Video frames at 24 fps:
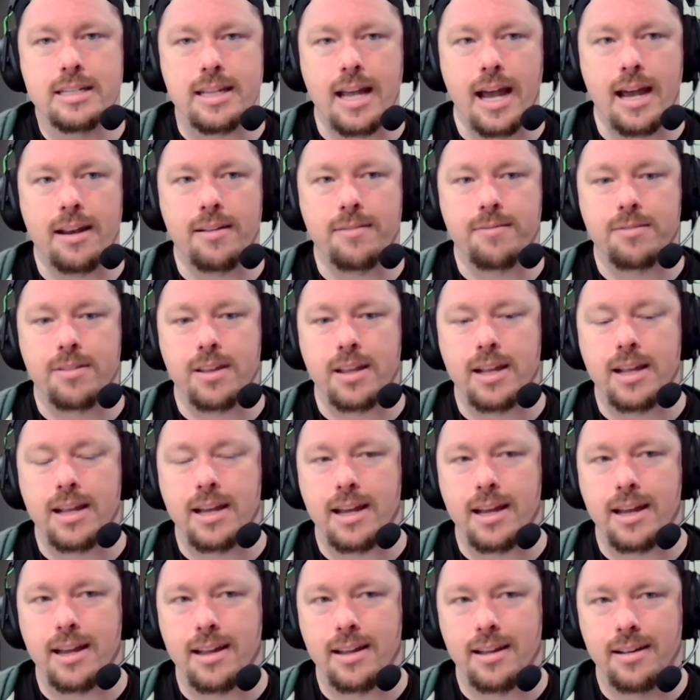side of
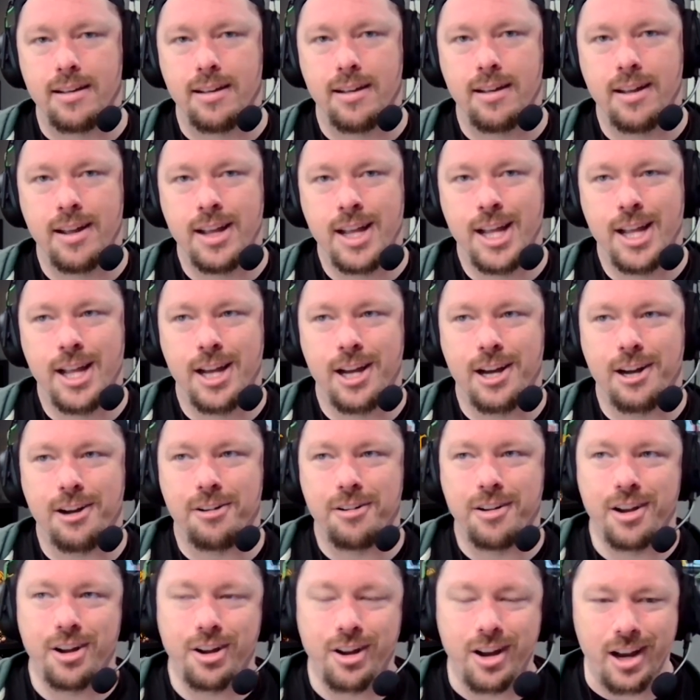the
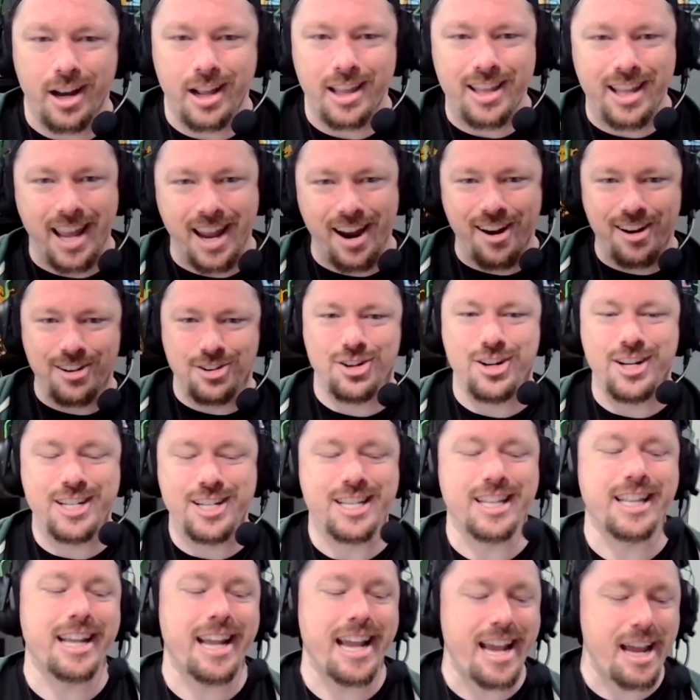getting the character
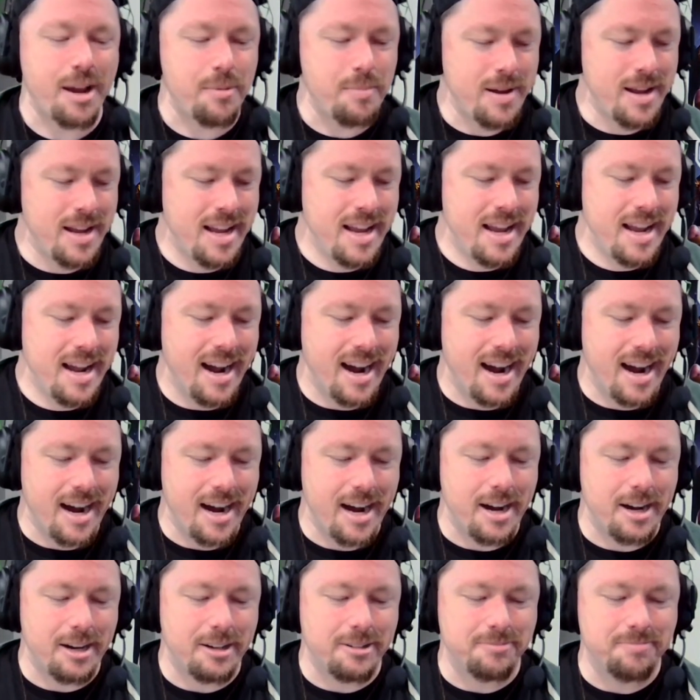into the game.
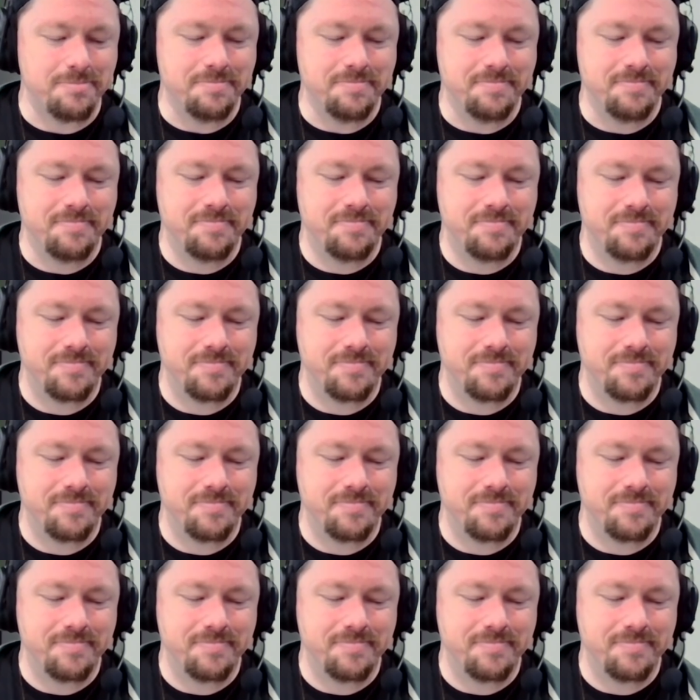Um,